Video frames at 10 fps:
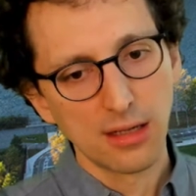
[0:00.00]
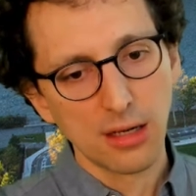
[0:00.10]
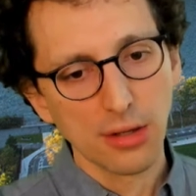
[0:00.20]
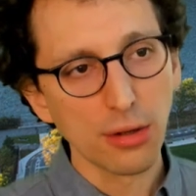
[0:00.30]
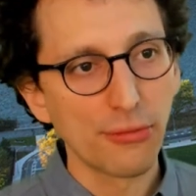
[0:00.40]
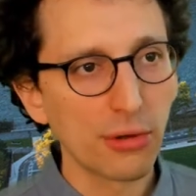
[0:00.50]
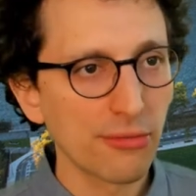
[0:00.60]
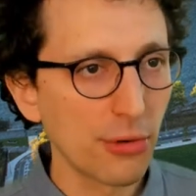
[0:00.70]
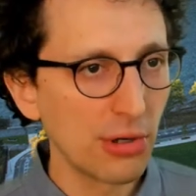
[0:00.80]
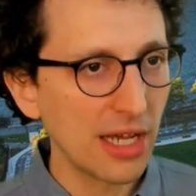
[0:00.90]
So
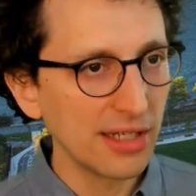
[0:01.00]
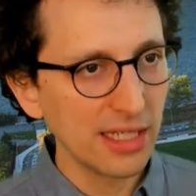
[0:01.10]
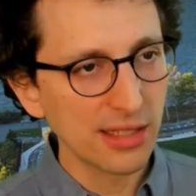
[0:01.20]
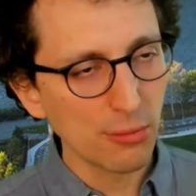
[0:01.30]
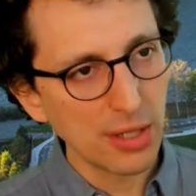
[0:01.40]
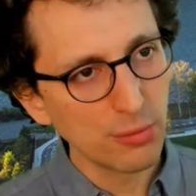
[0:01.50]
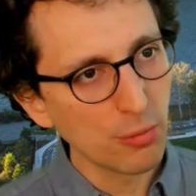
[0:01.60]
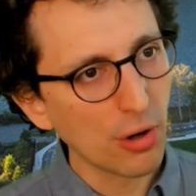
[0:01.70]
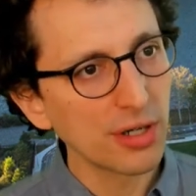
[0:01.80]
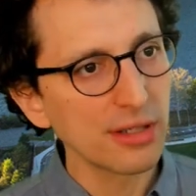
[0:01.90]
for learning, the way we
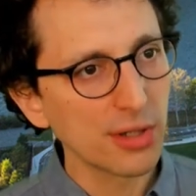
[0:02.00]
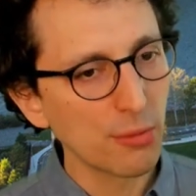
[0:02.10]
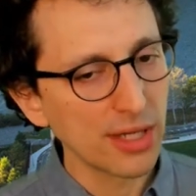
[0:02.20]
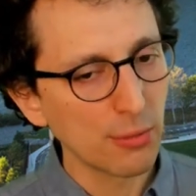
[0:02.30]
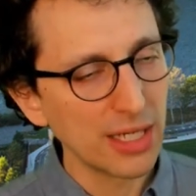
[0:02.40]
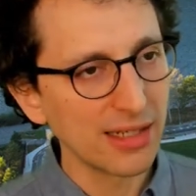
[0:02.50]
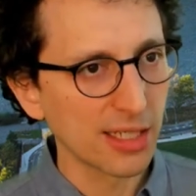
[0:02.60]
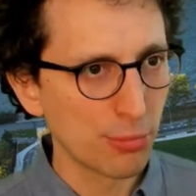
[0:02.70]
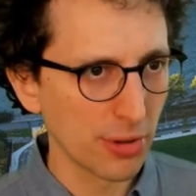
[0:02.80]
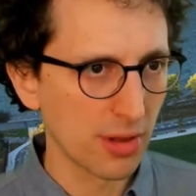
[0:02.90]
work, the way learning
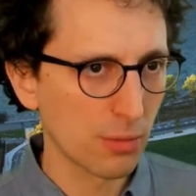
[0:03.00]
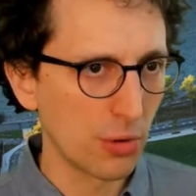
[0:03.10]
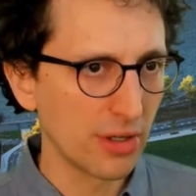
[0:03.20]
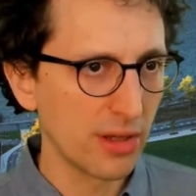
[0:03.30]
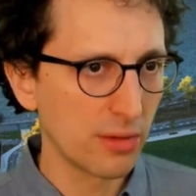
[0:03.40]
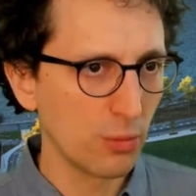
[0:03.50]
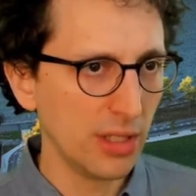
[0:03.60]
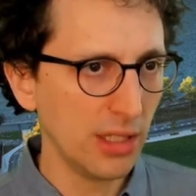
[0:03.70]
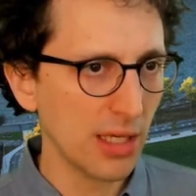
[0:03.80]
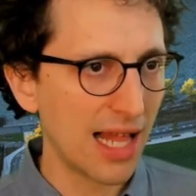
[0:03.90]
process works is
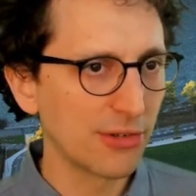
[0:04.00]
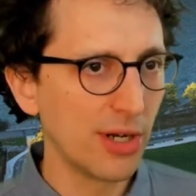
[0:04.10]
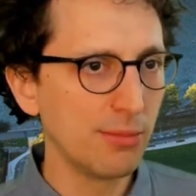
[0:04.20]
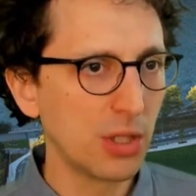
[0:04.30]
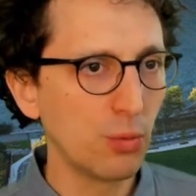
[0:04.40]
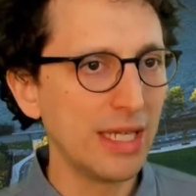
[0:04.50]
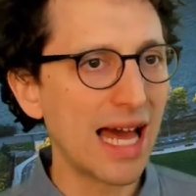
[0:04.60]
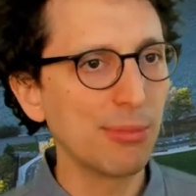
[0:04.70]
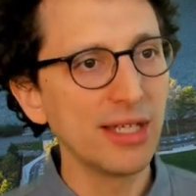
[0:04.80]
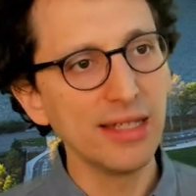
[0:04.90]
we alternate between
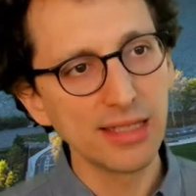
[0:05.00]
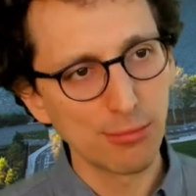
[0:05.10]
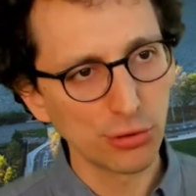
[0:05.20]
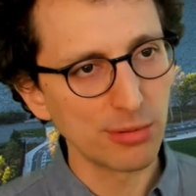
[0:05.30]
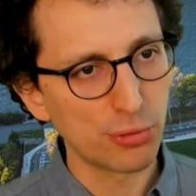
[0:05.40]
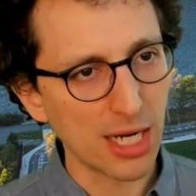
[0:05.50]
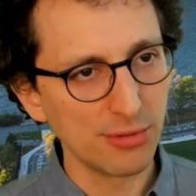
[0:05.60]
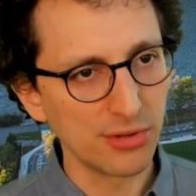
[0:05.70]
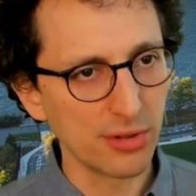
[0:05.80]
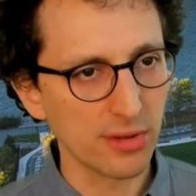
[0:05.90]
updating the model
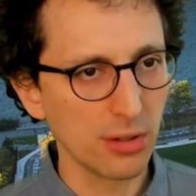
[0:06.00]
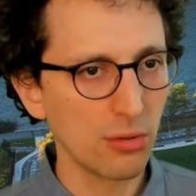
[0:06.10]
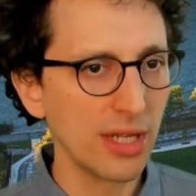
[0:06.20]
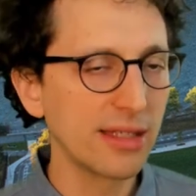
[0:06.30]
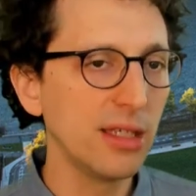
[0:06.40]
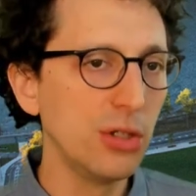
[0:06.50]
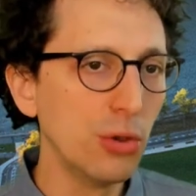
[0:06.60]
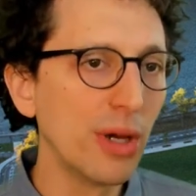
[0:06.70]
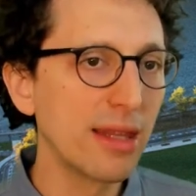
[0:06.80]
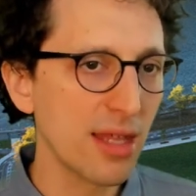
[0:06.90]
parameters and collecting new
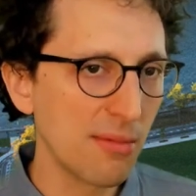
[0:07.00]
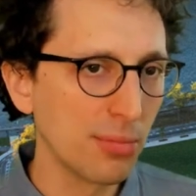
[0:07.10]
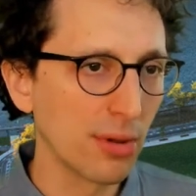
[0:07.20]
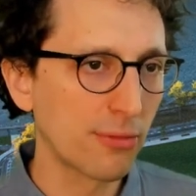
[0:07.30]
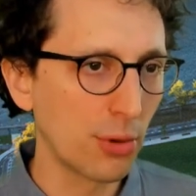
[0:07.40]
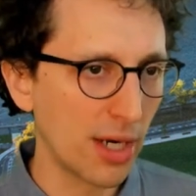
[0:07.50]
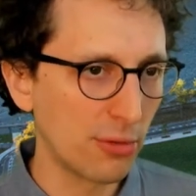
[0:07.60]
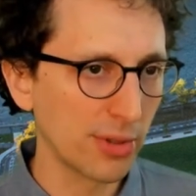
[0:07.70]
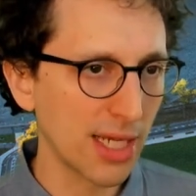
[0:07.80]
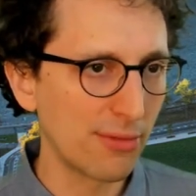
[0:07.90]
examples for error
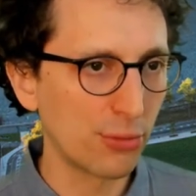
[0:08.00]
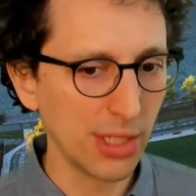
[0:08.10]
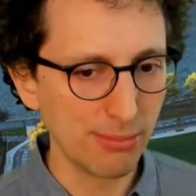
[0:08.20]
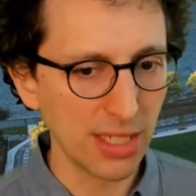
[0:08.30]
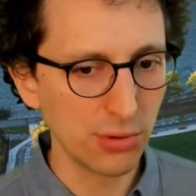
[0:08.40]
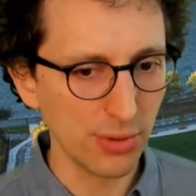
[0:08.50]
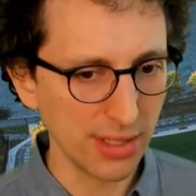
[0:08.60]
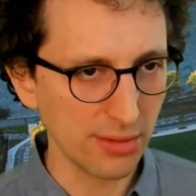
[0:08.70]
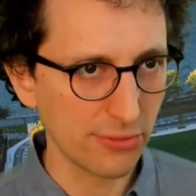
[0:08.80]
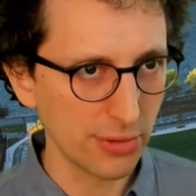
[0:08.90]
recovery by doing
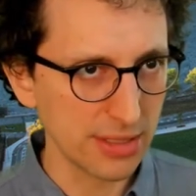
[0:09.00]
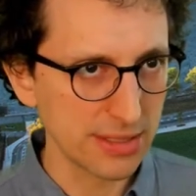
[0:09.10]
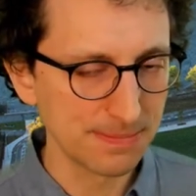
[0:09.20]
inference.